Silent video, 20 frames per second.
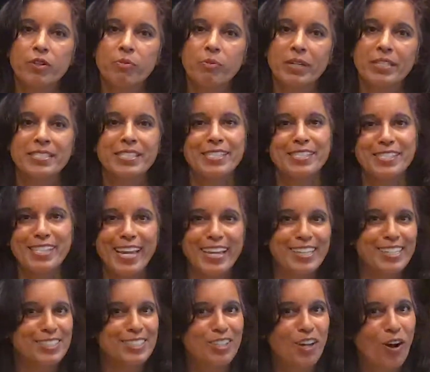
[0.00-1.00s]
model from
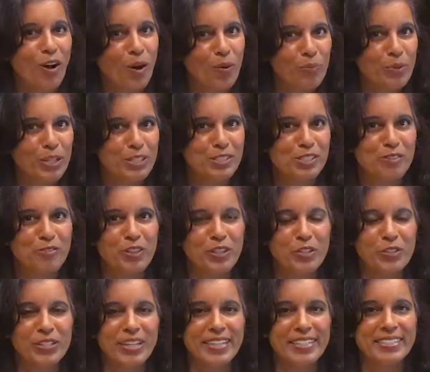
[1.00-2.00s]
us and take it to all
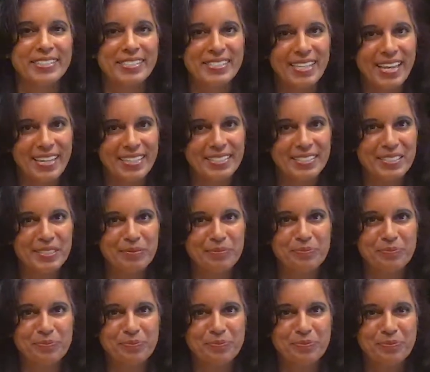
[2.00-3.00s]
parts of the United
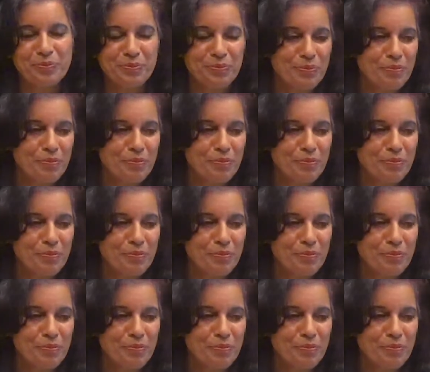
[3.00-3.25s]
States.